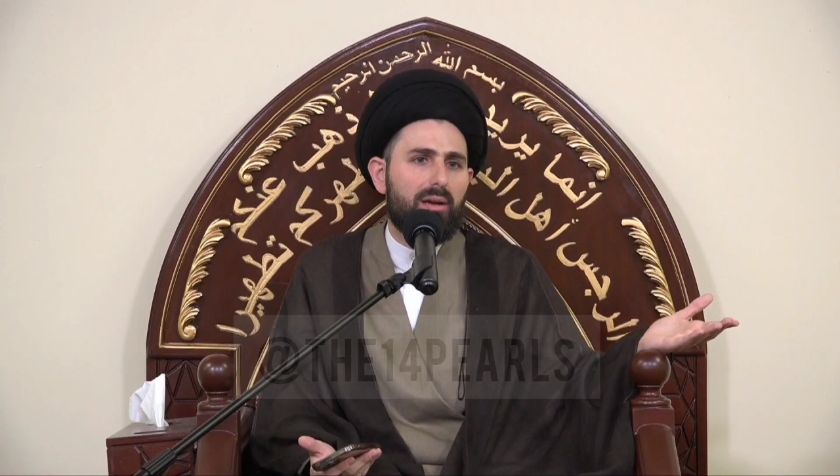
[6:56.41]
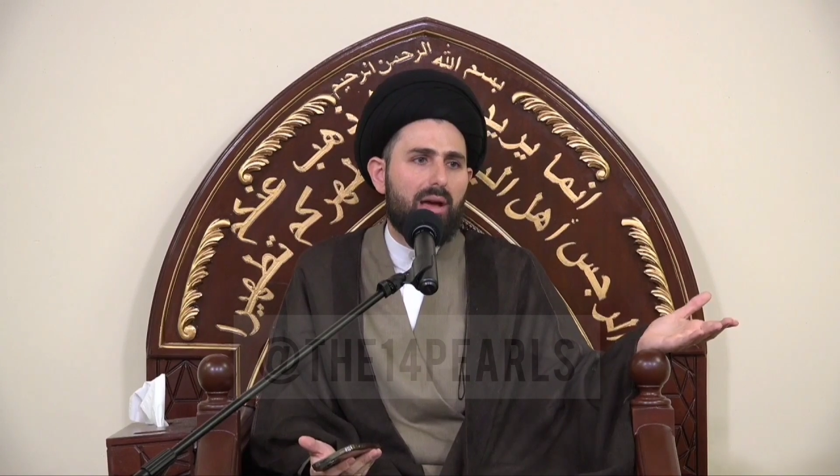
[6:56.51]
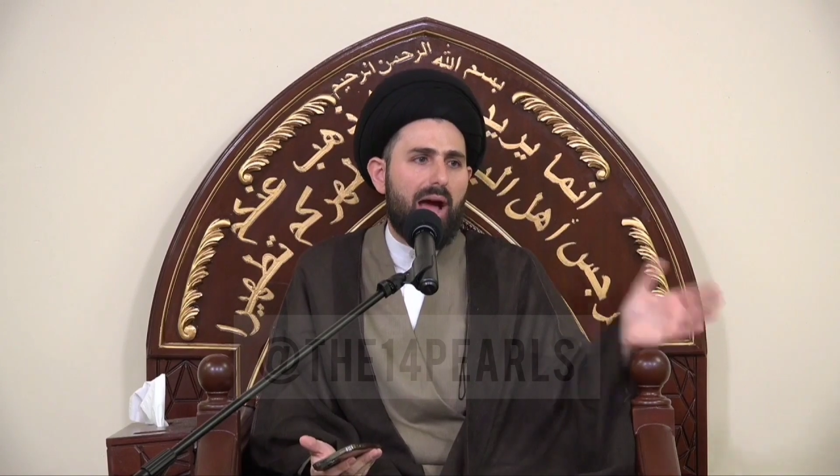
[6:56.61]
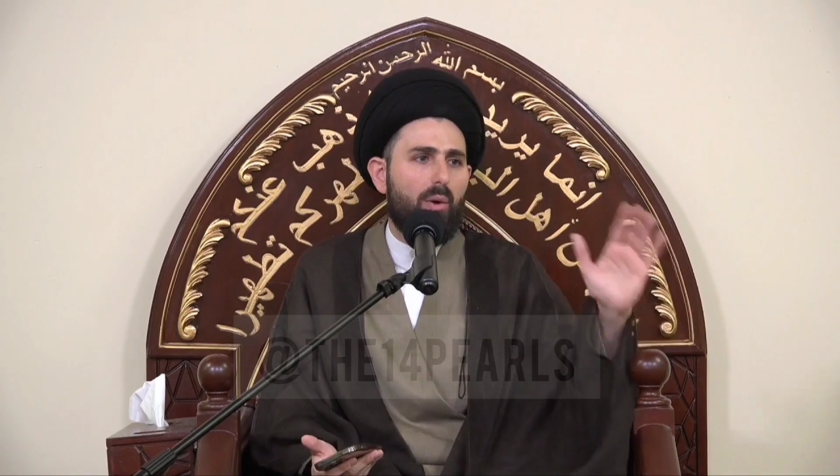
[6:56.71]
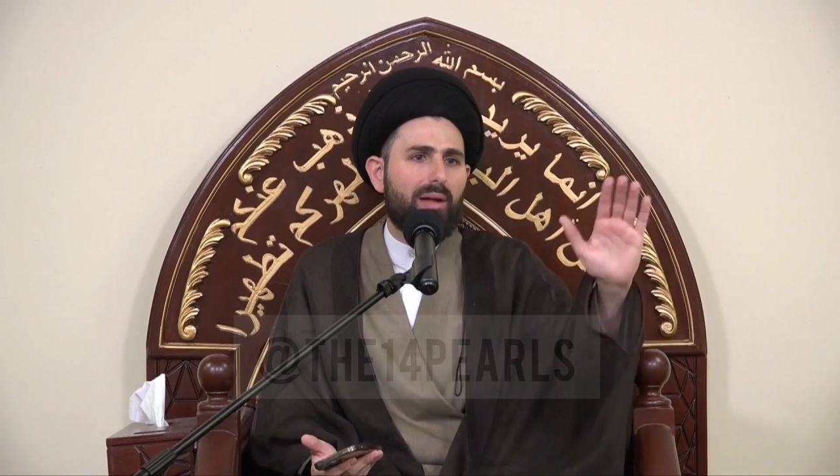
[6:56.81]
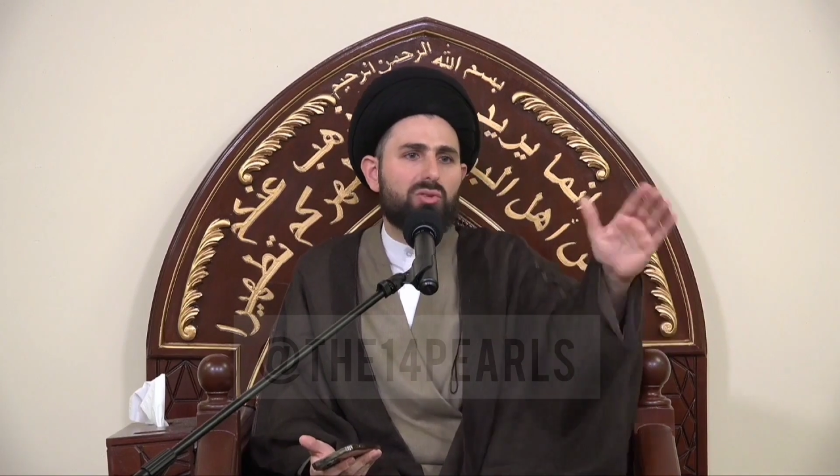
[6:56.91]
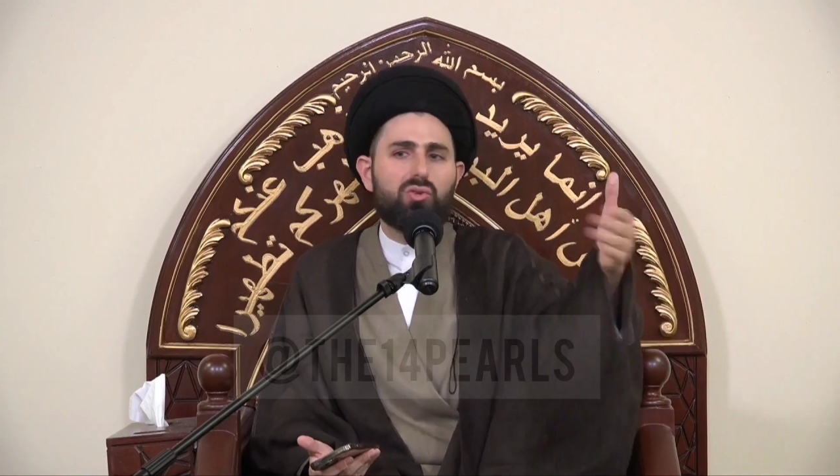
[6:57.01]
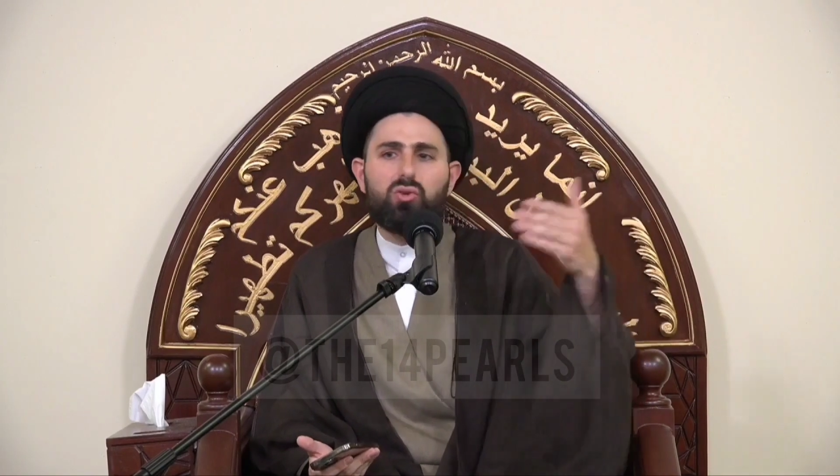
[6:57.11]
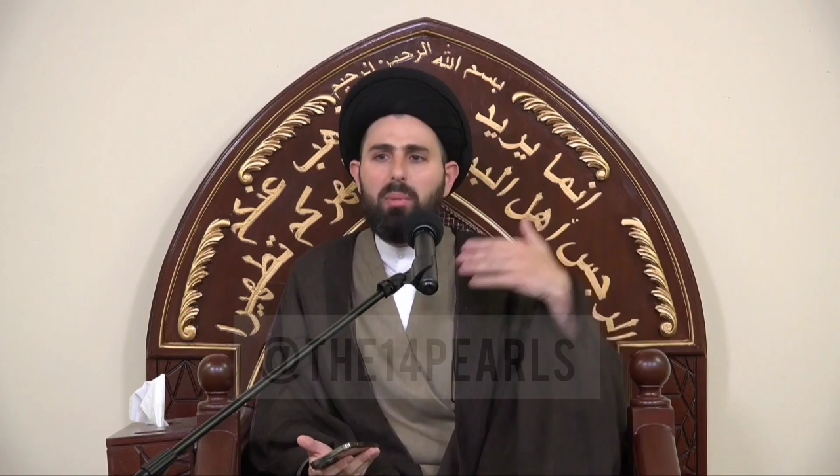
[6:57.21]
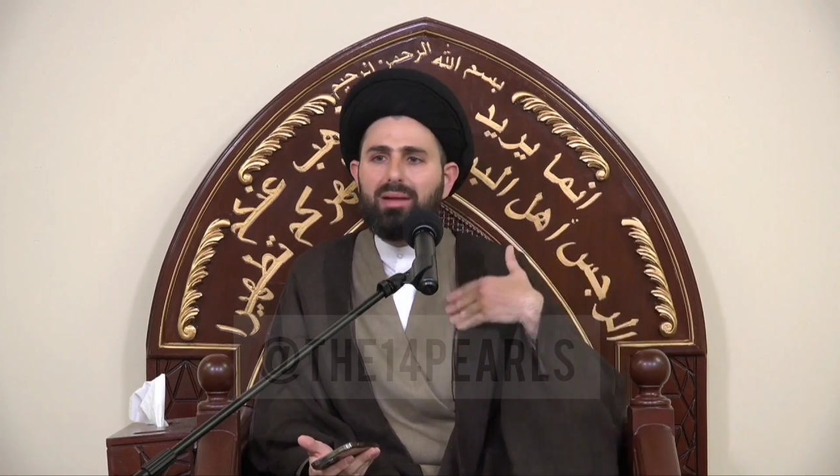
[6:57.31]
I want to
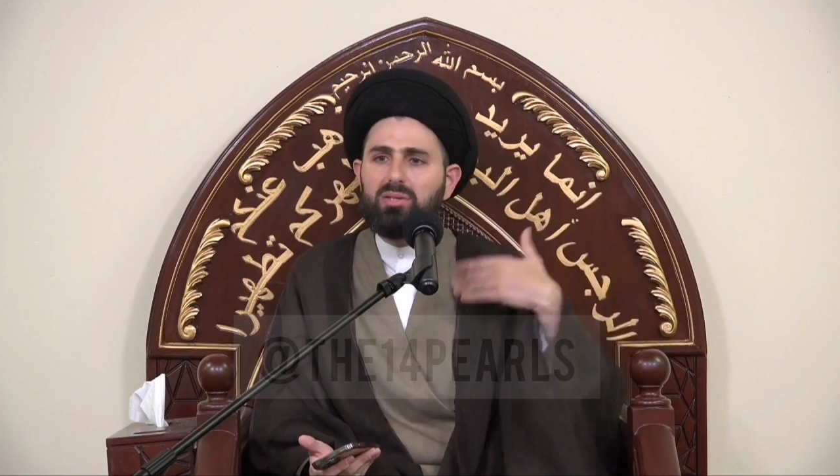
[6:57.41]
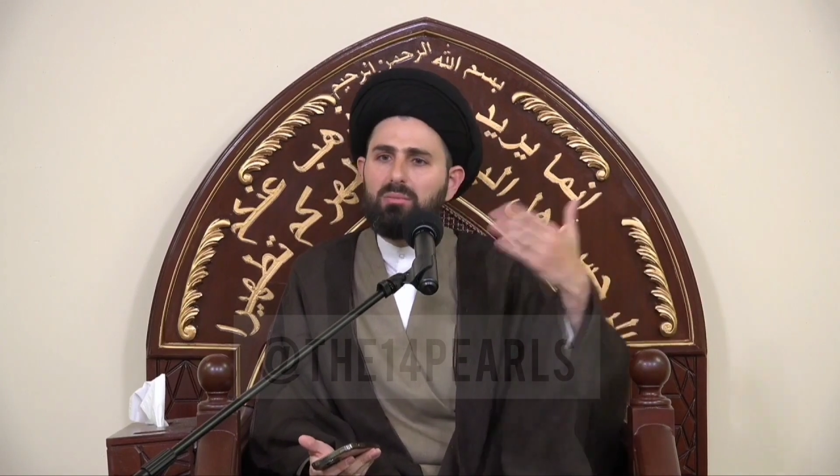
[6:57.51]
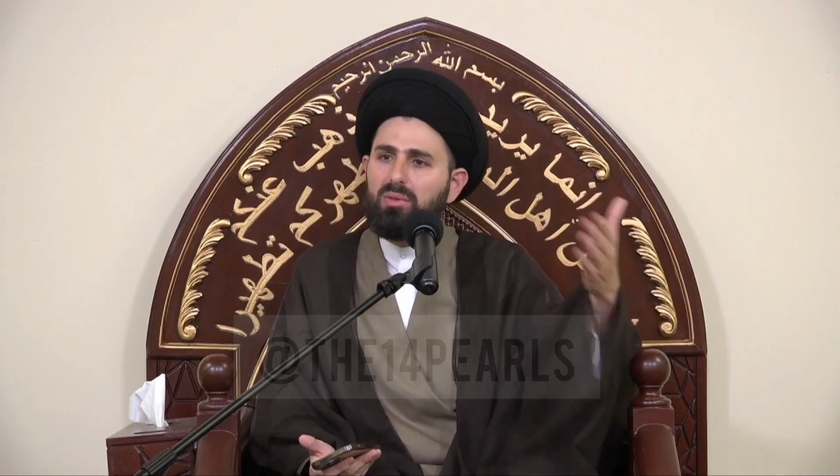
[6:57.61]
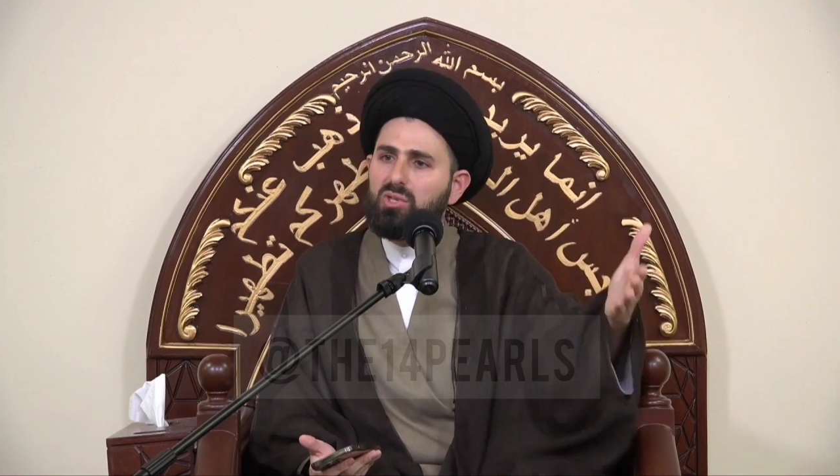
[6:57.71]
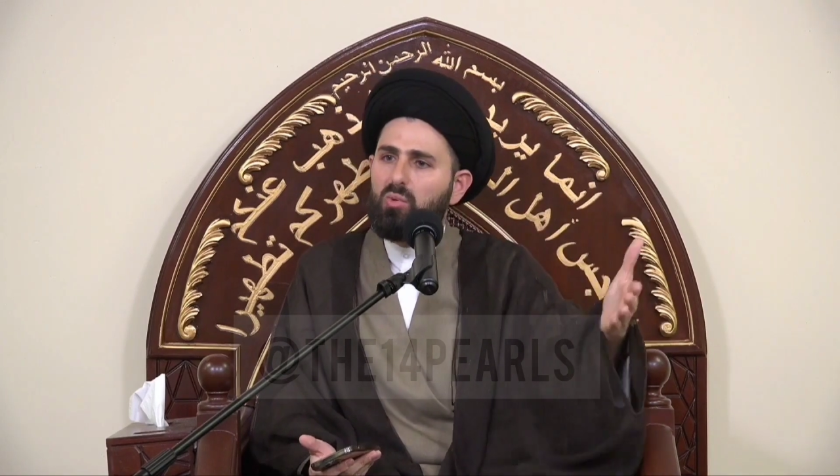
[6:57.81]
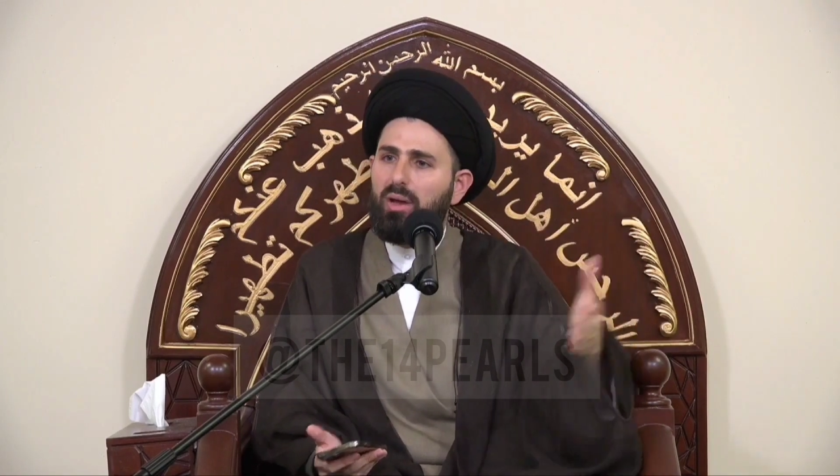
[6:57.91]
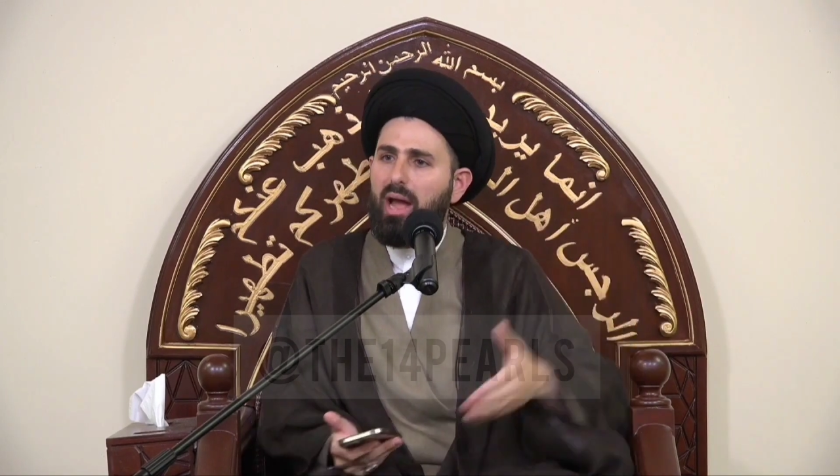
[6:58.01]
do matam this way.